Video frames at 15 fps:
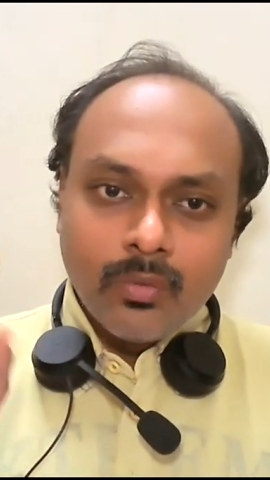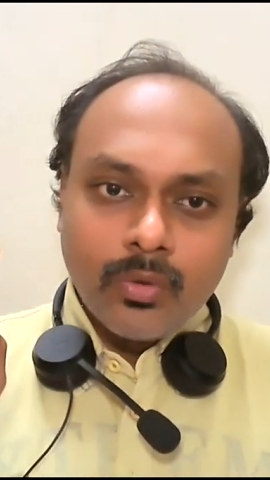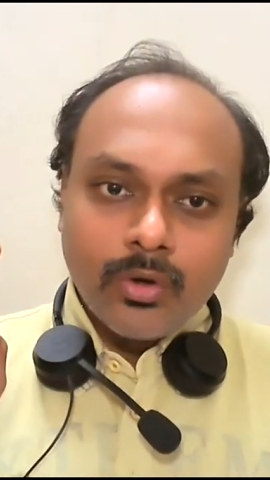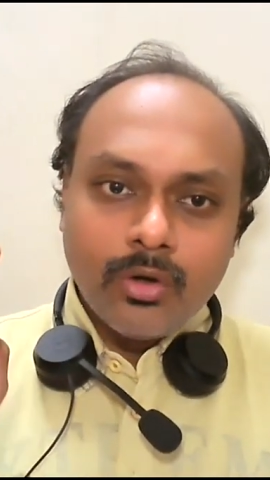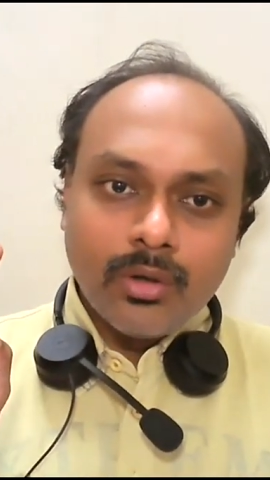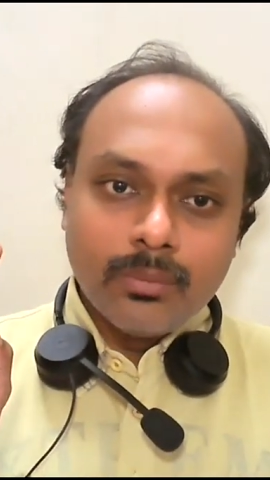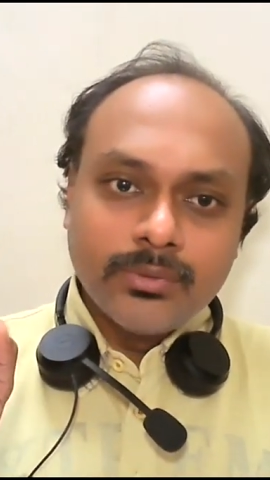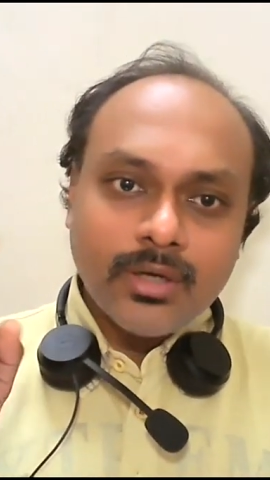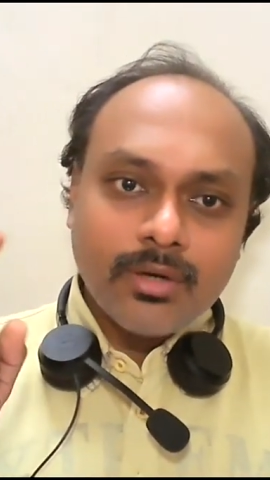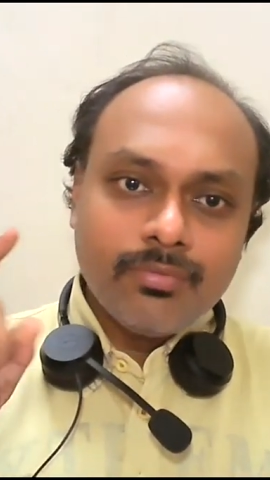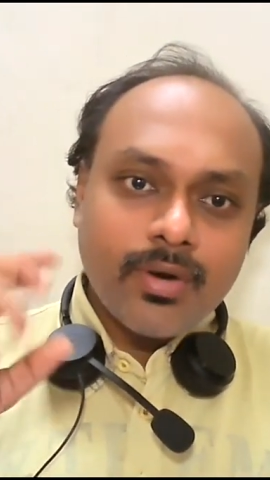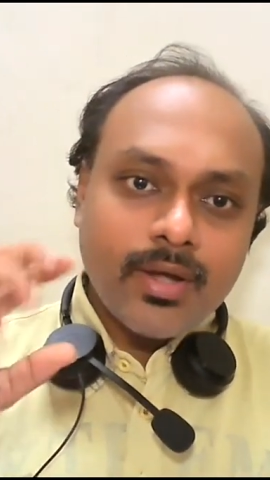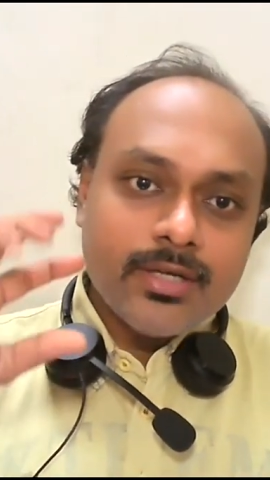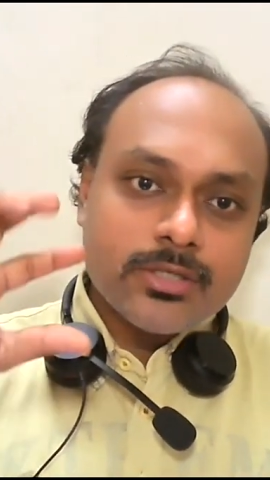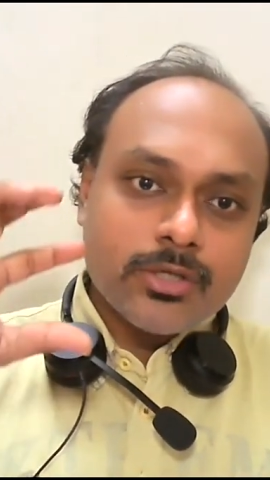one object
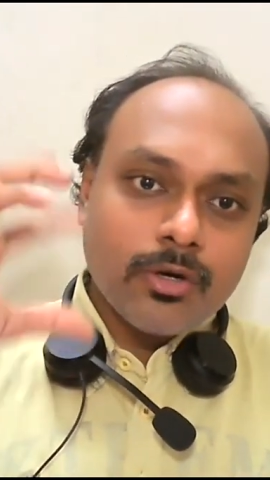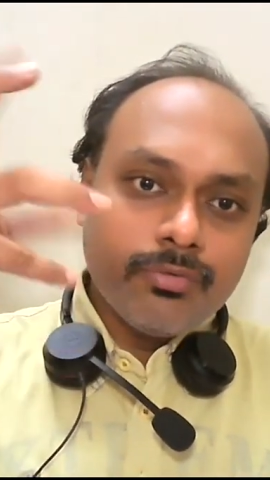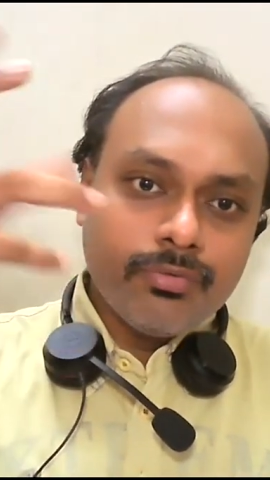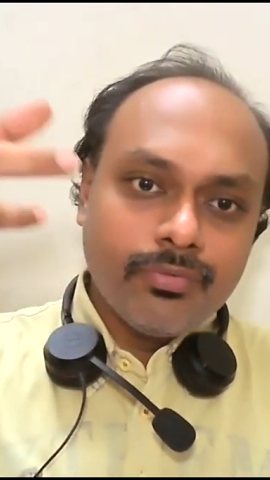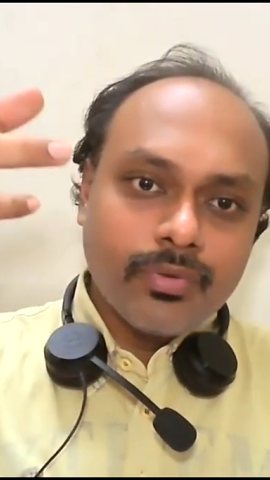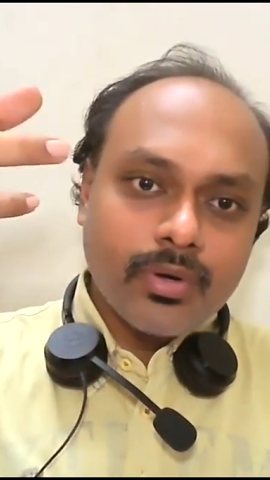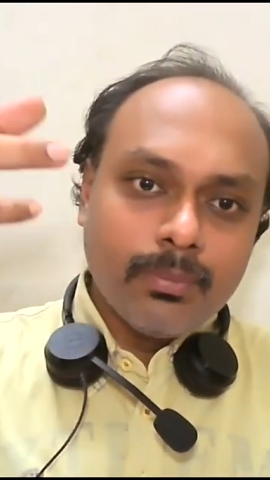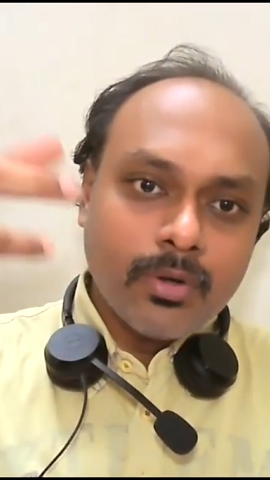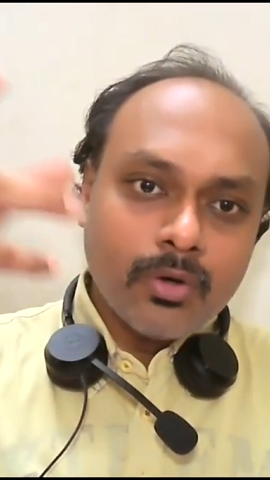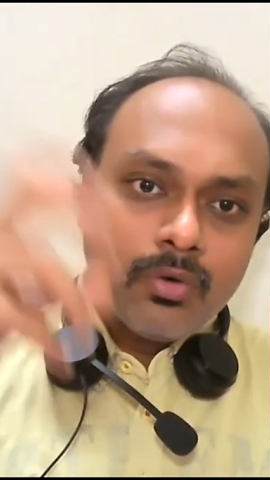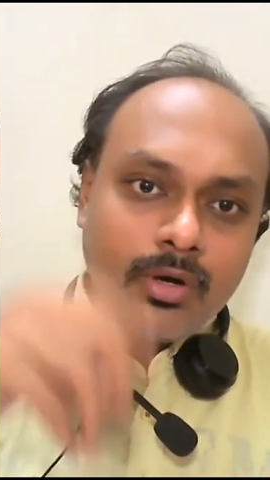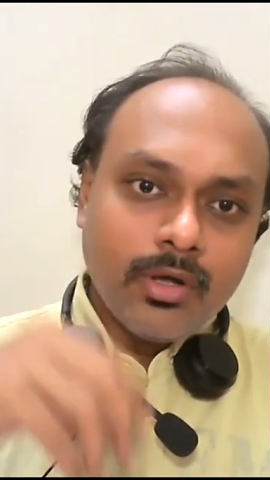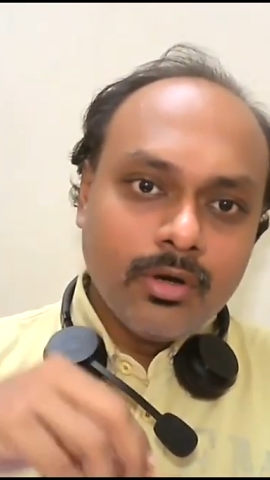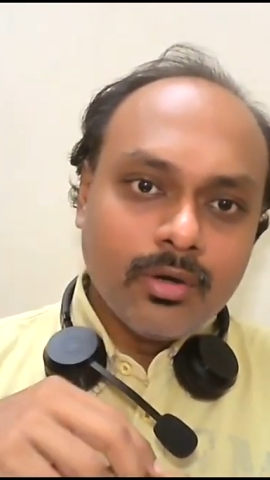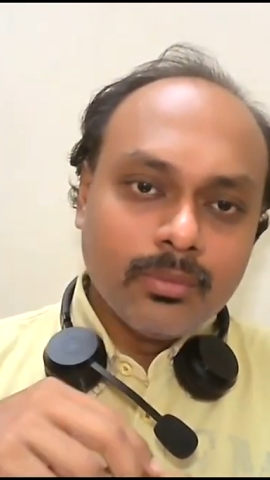flies off from a
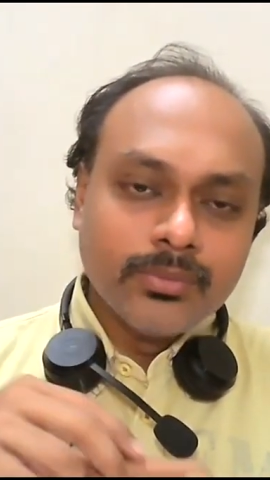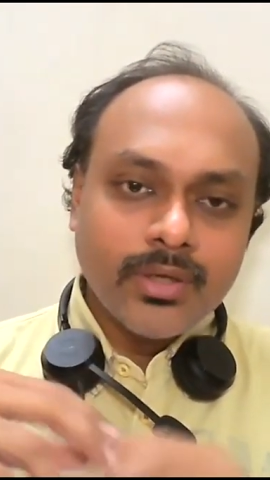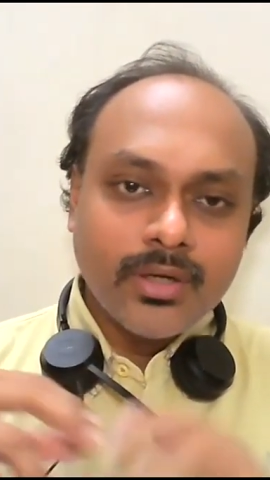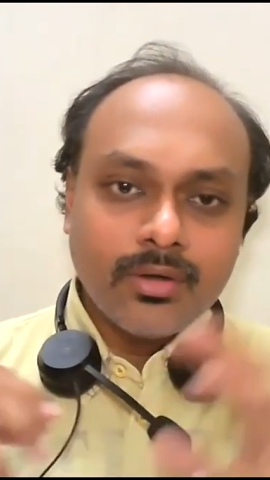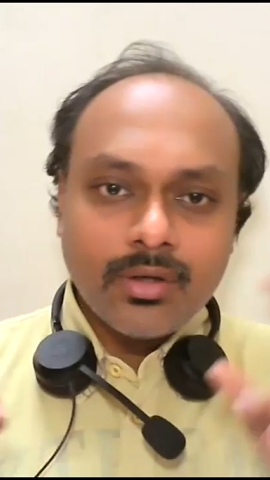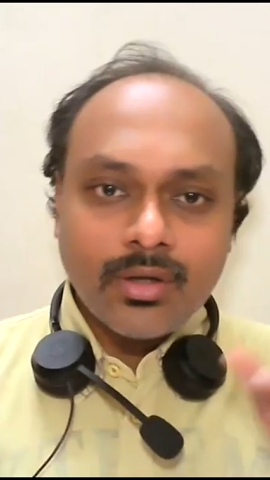rolling object,